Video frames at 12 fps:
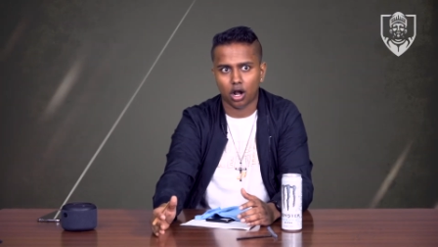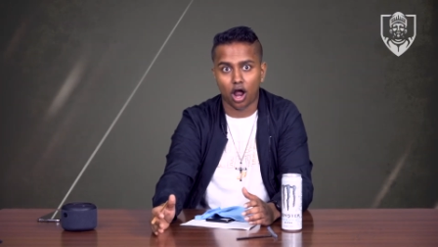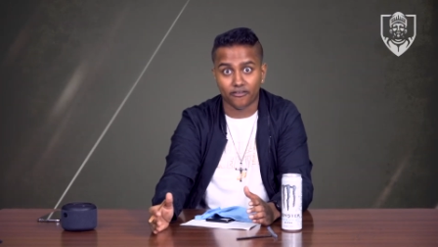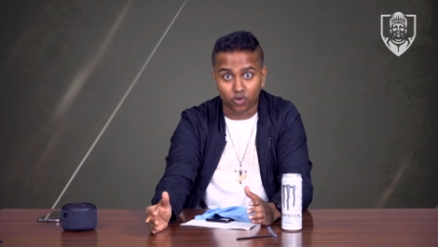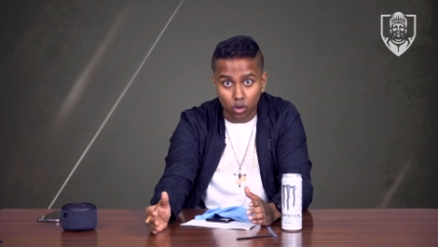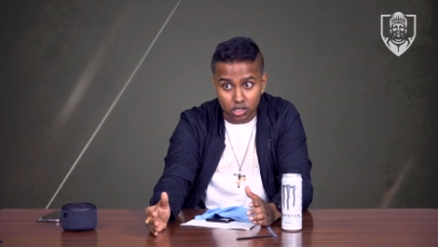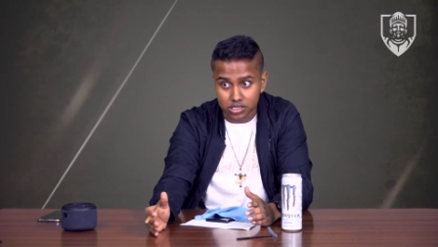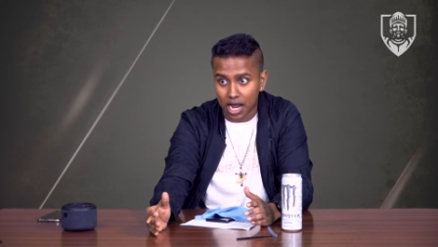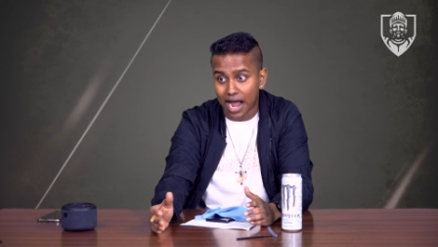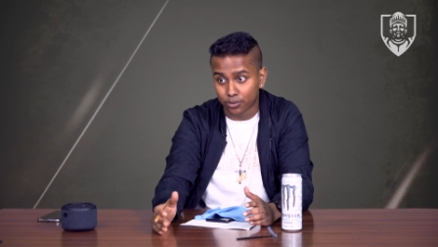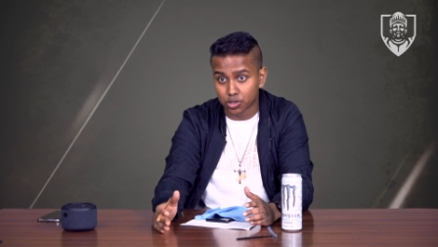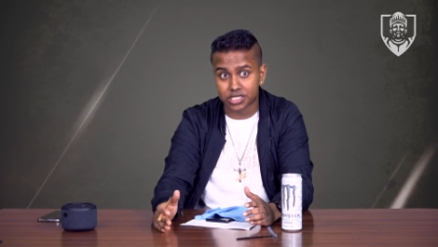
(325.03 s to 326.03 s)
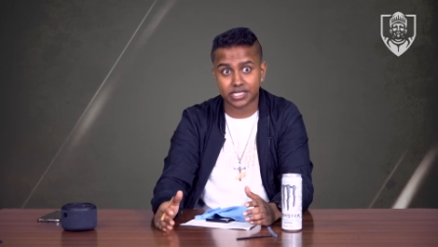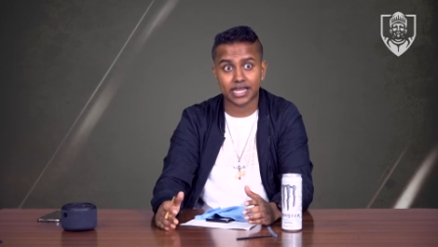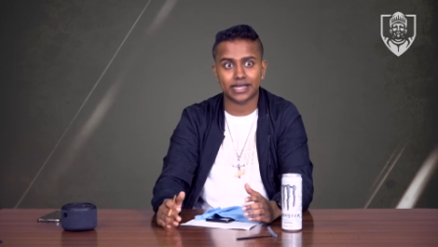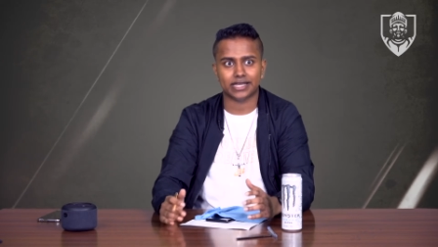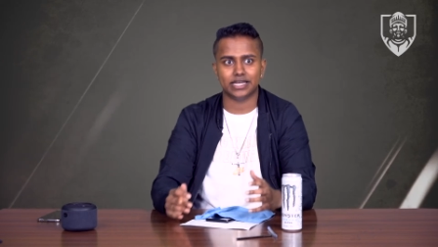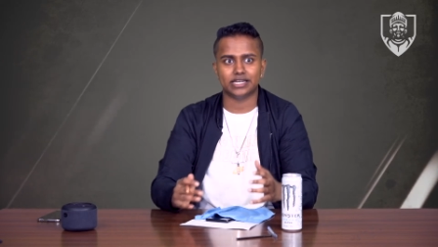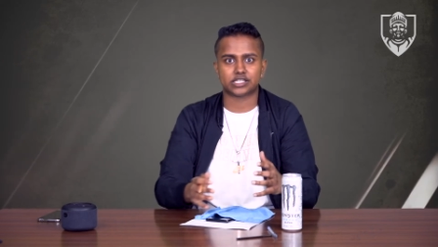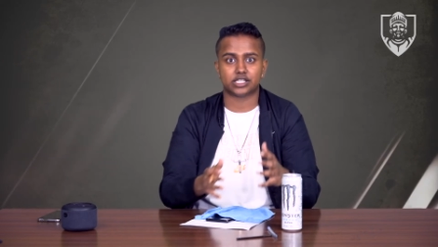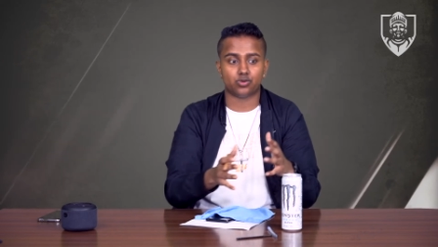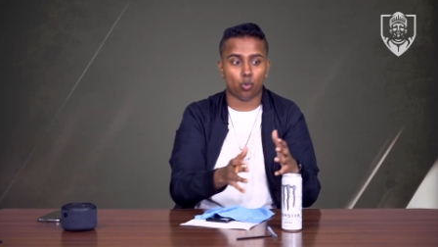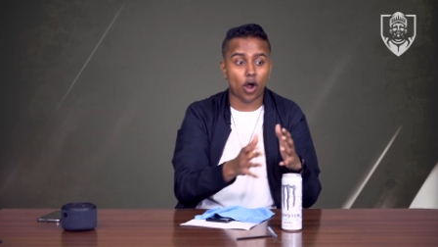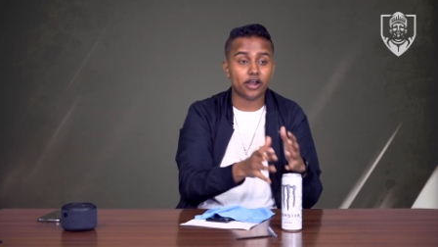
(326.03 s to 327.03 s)
Of course, I would say it is
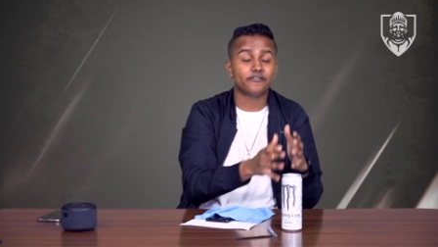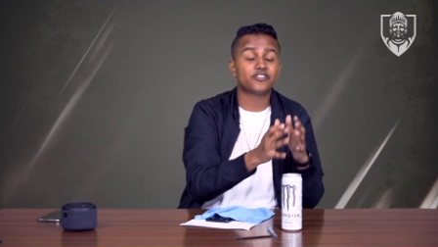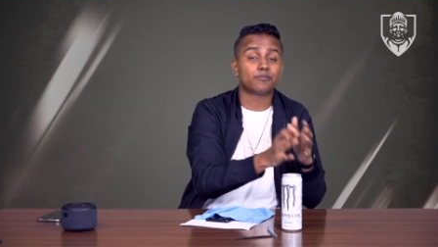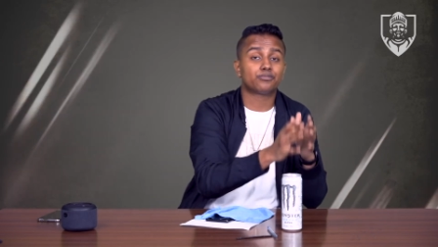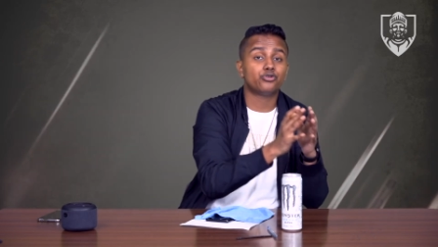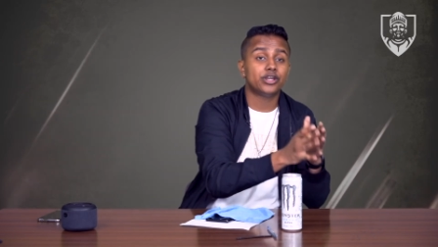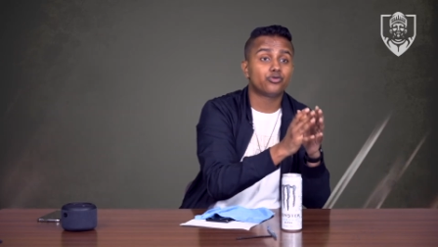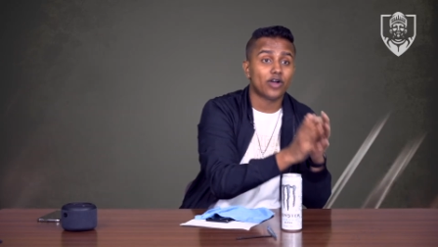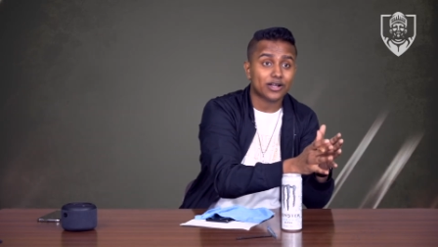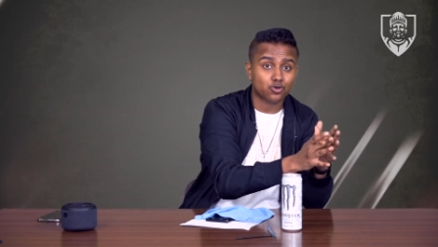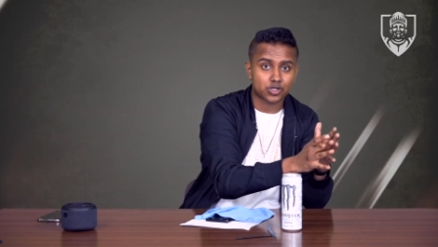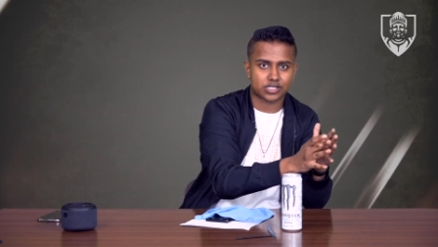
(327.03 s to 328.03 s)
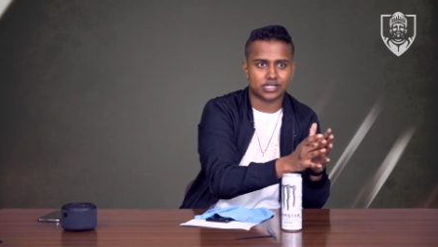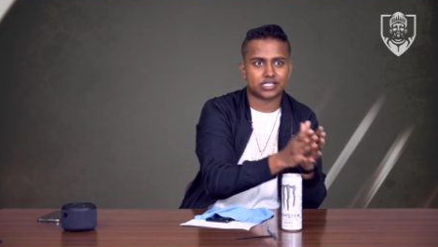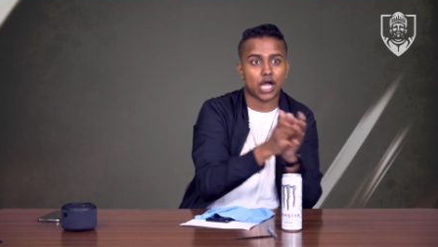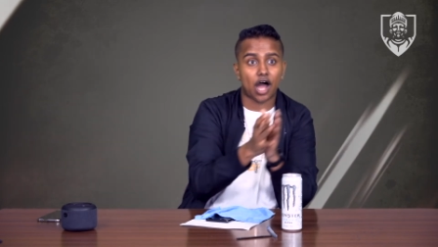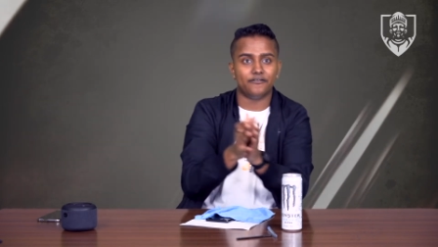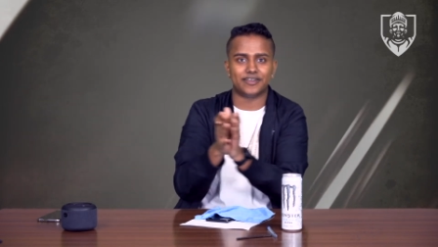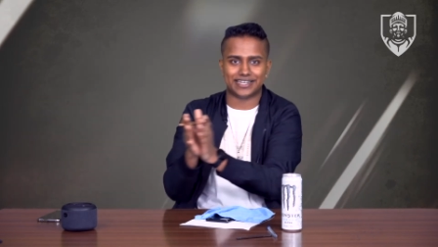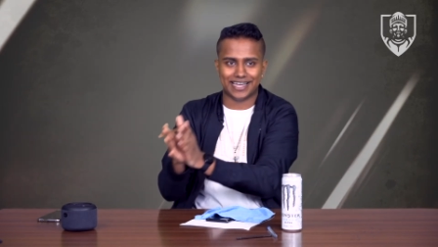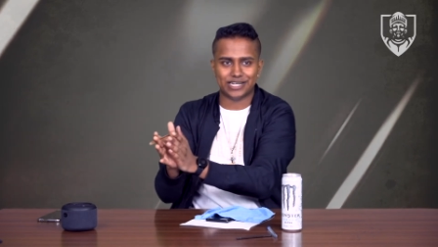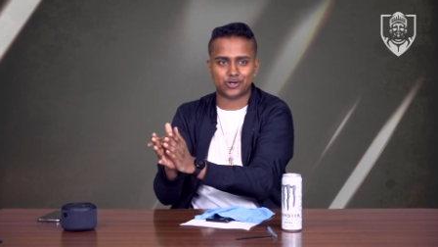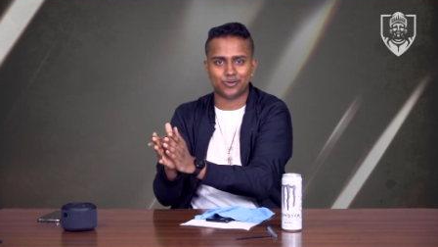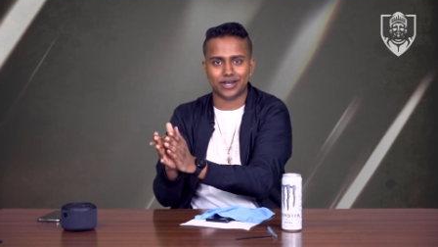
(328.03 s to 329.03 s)
one of the prerequisites of
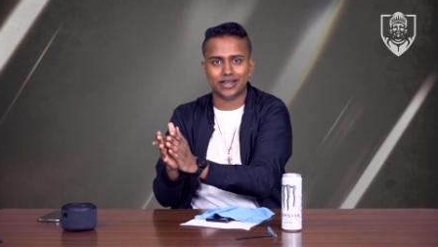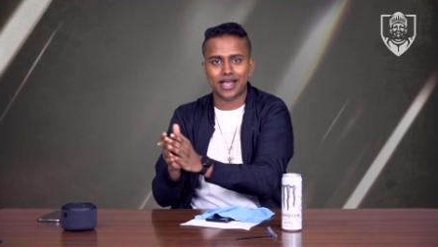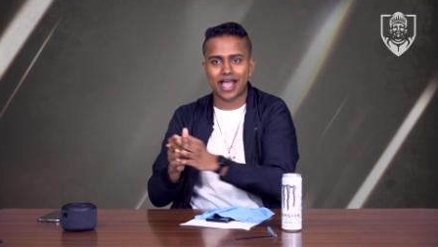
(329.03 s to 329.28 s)
engagement.